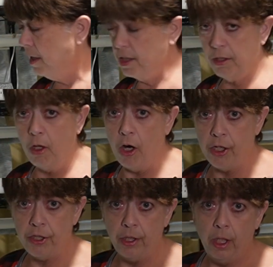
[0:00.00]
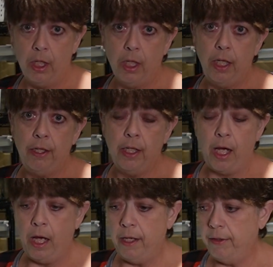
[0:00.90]
this large.
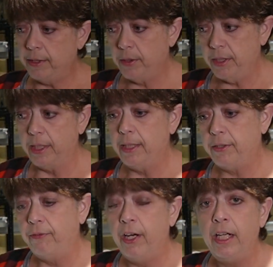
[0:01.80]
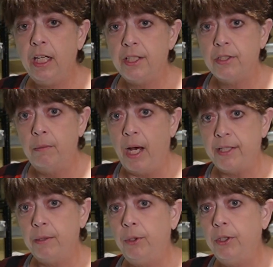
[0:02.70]
It's very
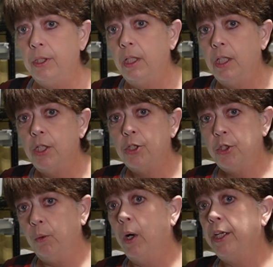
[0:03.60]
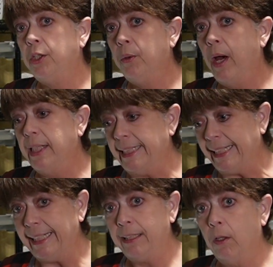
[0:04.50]
customizable to what you
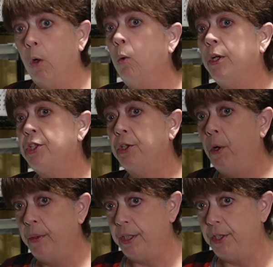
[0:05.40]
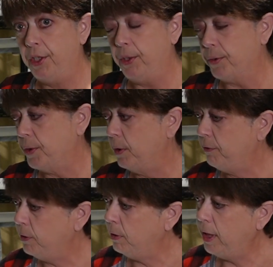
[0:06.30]
need or what you're going to do. So
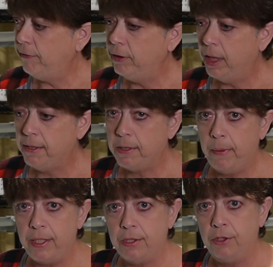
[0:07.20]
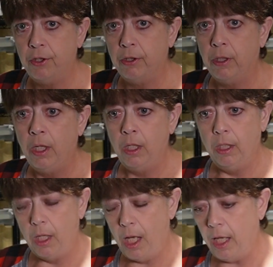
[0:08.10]
if you don't have a lot of space in your
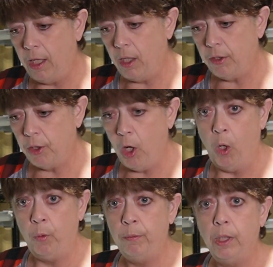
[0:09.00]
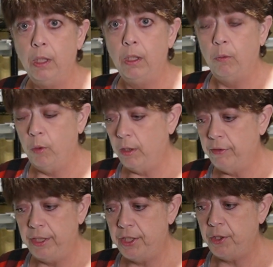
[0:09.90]
home,
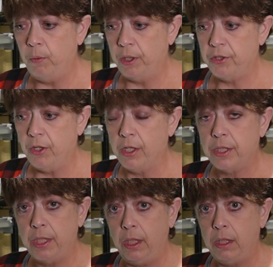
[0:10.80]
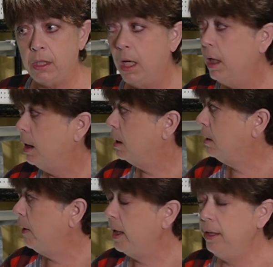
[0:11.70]
wherever it is you want to start seeds,
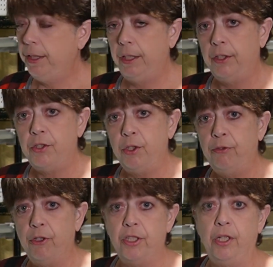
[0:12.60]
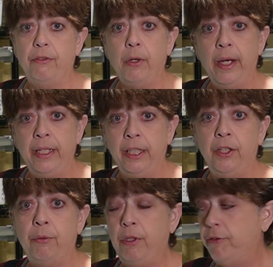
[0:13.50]
go ahead and get a 2-foot shelf. Go ahead and
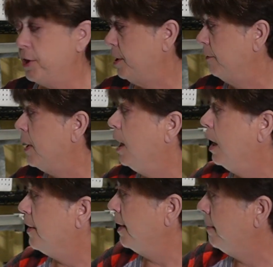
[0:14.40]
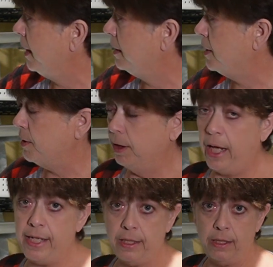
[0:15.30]
get a 3-foot shelf. They make these
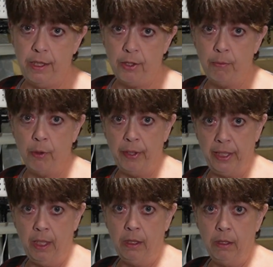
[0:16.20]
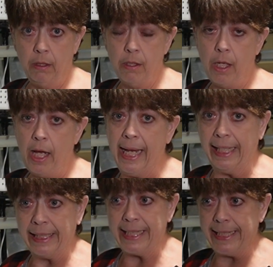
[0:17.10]
lights. These are Barinna
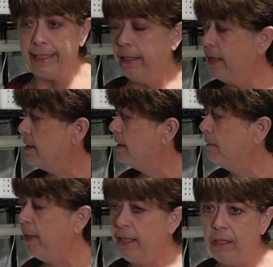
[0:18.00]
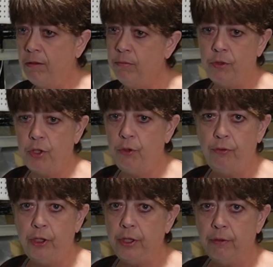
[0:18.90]
LED lights. They make them
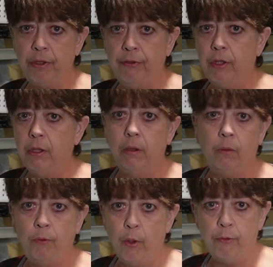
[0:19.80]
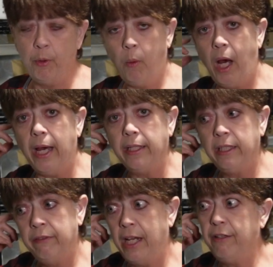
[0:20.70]
2-foot, 3-foot, 4-foot wide,
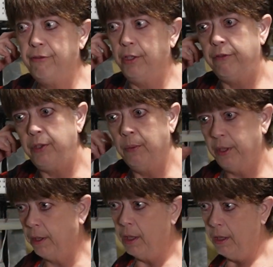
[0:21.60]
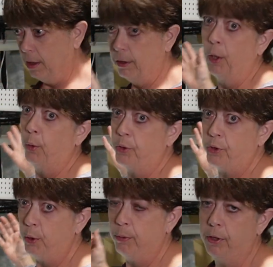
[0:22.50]
even 8-foot if you want to go
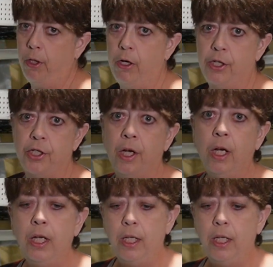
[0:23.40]
super large.